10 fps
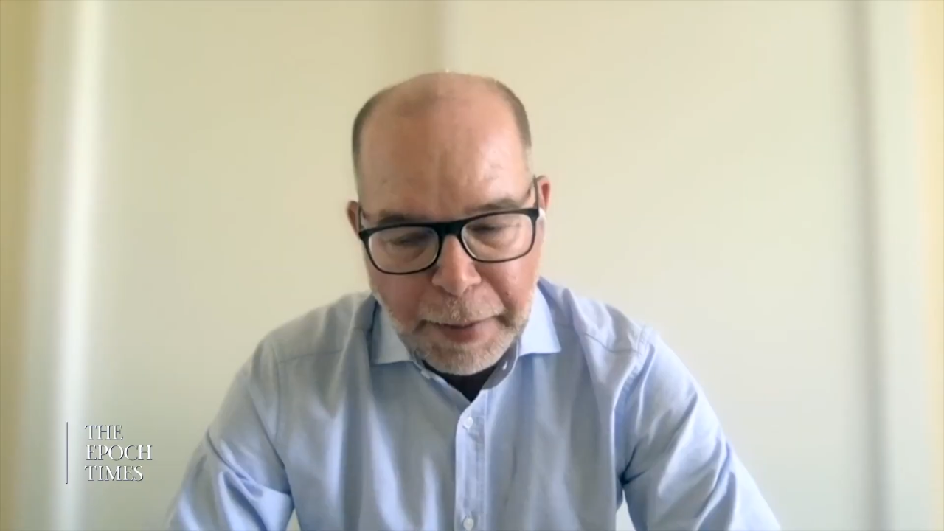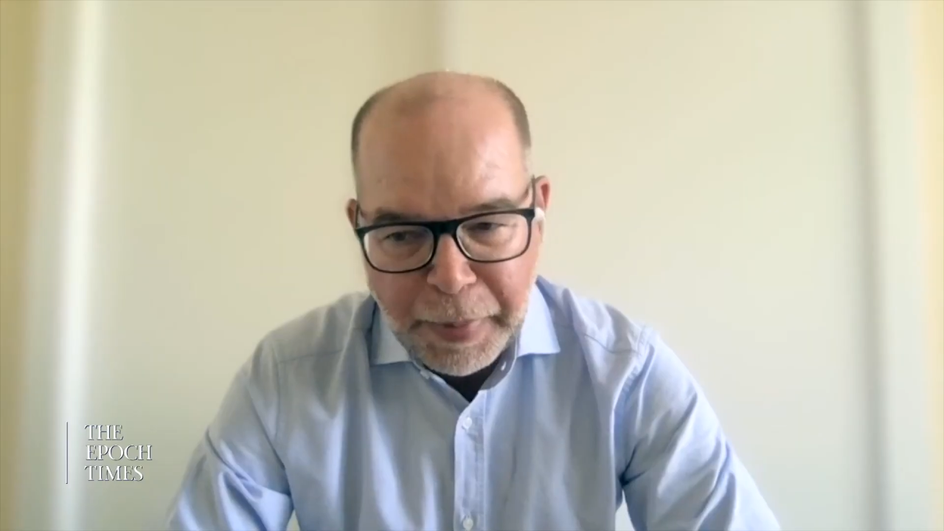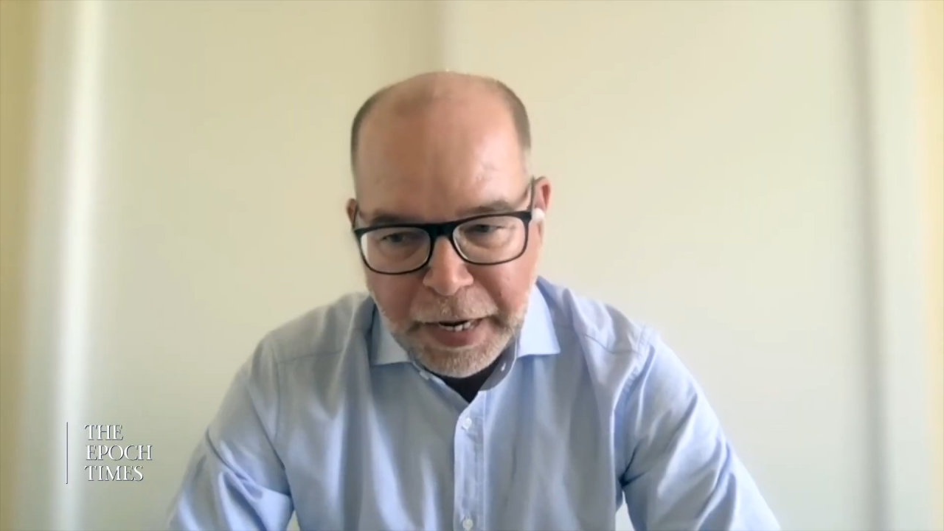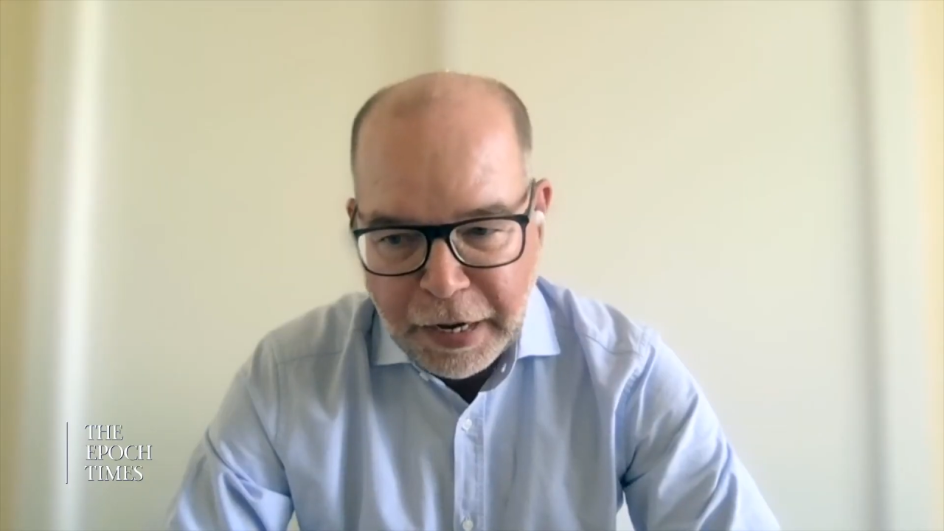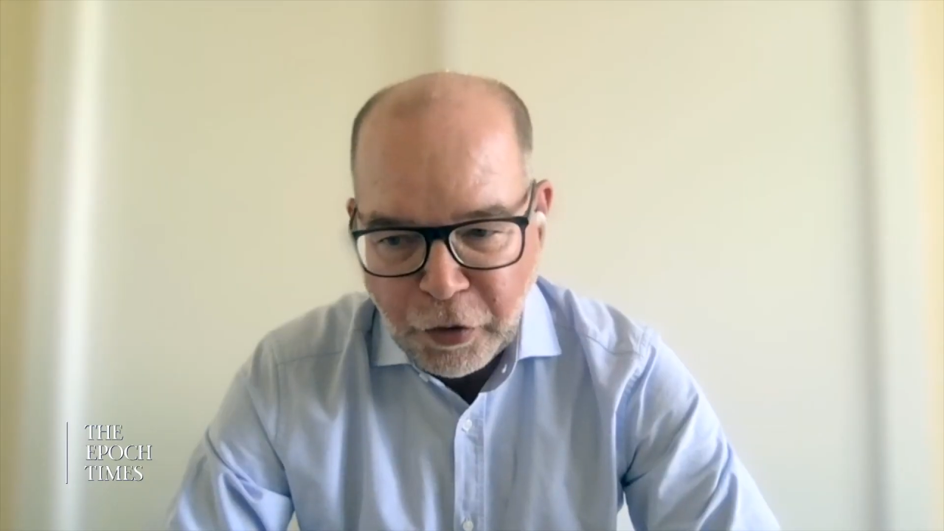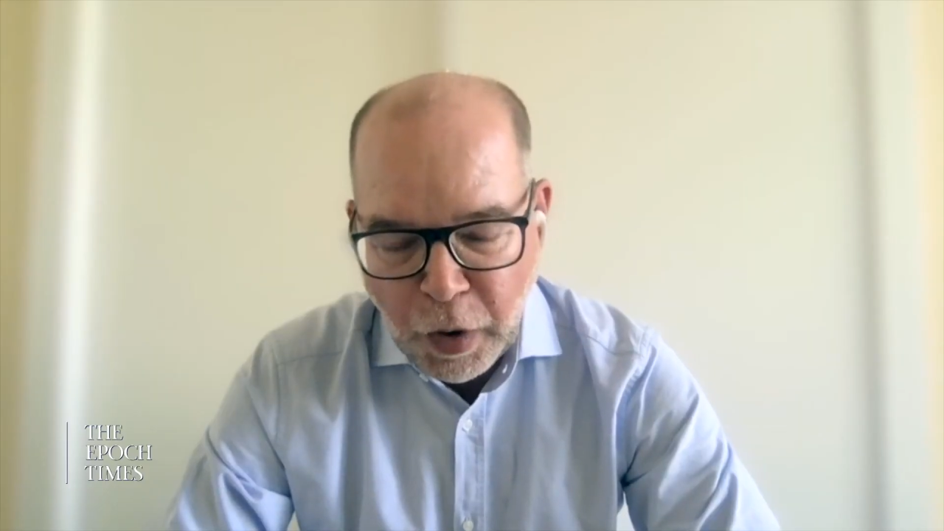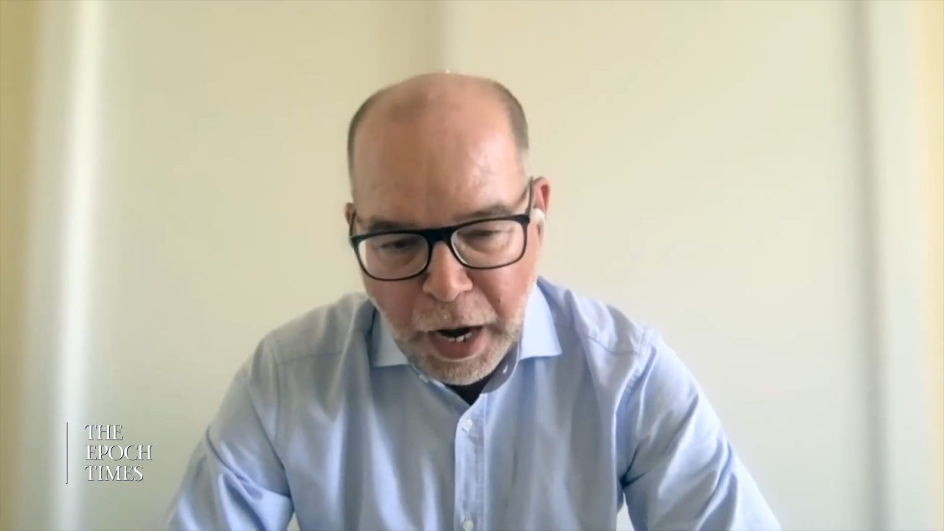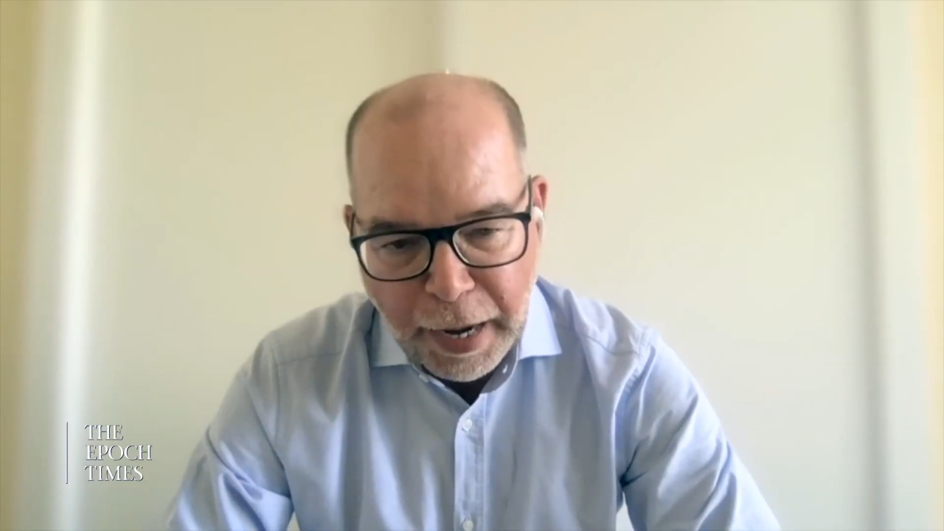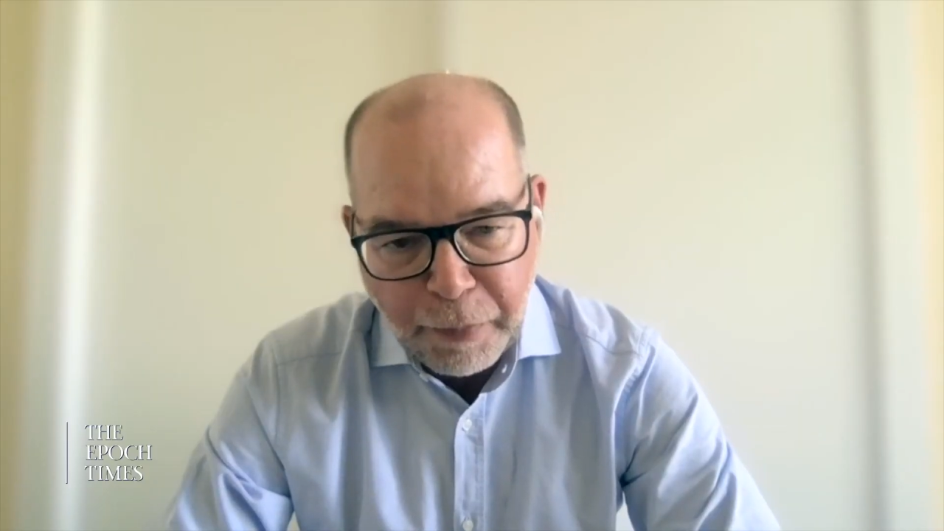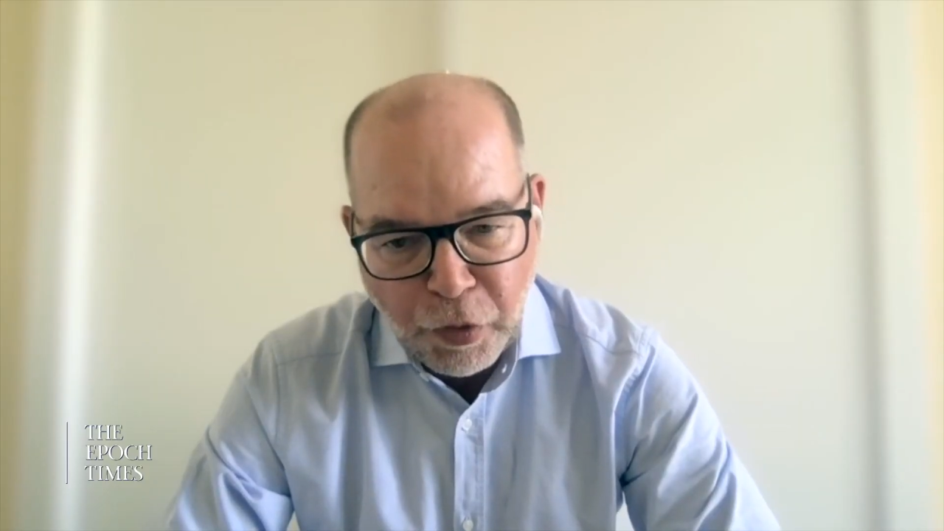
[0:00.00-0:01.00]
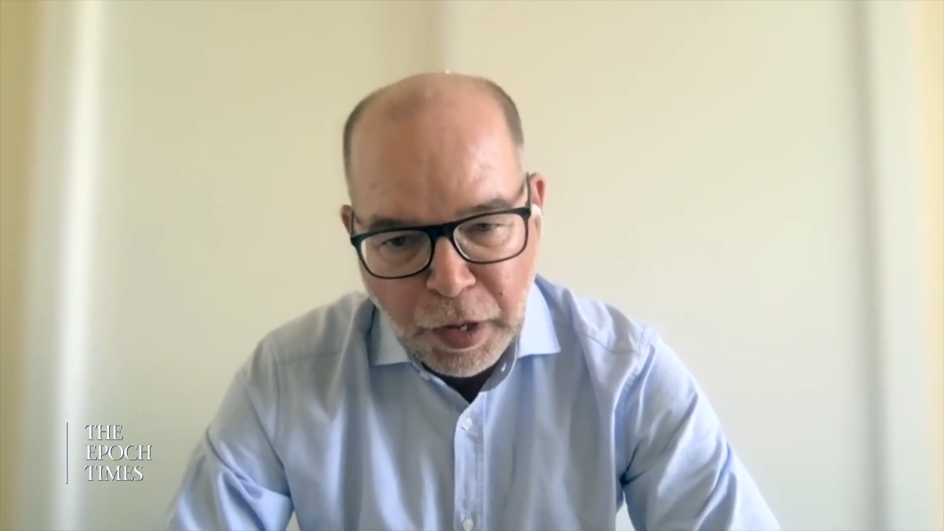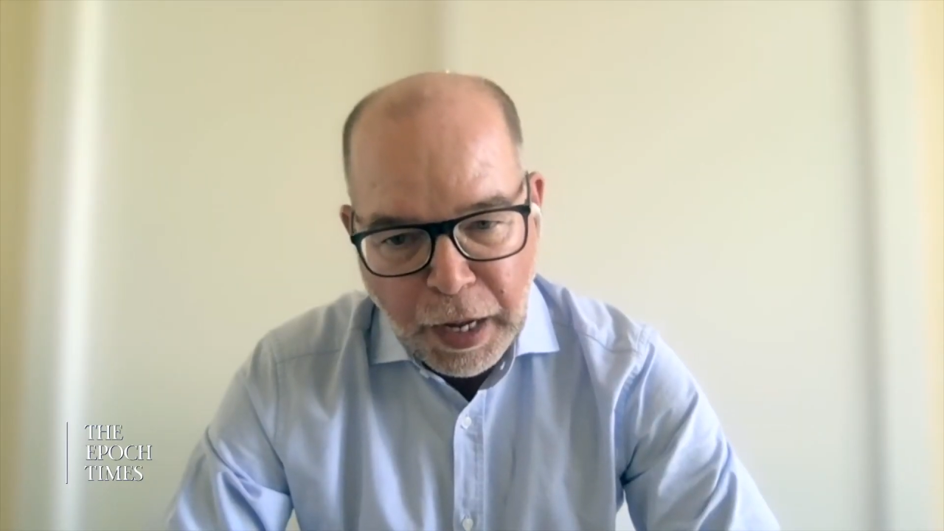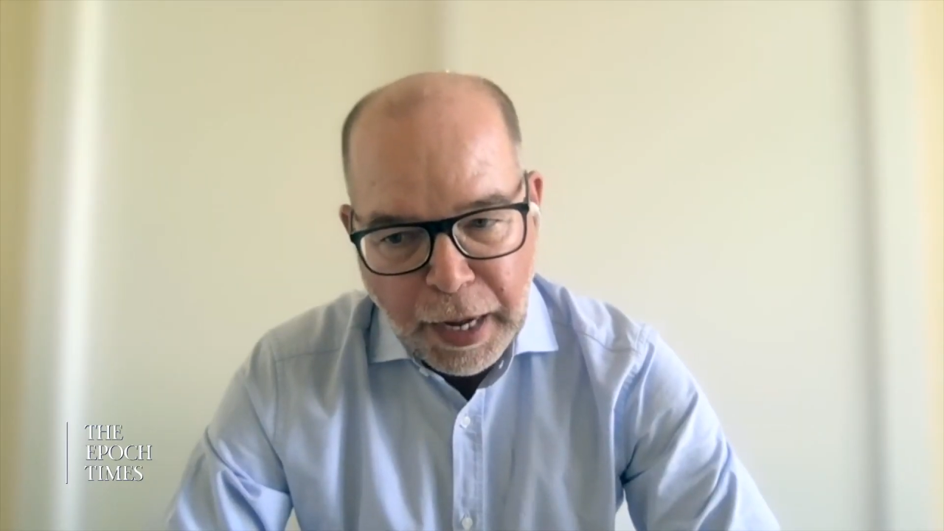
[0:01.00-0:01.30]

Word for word: petty crimes.